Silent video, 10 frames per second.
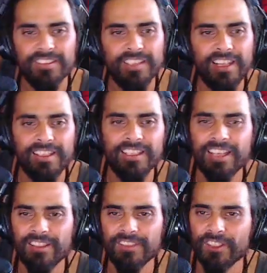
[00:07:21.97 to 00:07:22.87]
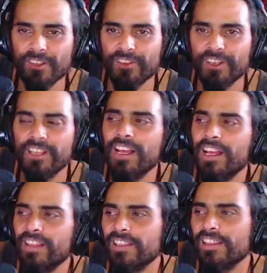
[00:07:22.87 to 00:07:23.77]
I, like I don't even go there. I
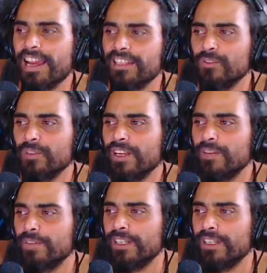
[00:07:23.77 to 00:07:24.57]
think the last one I,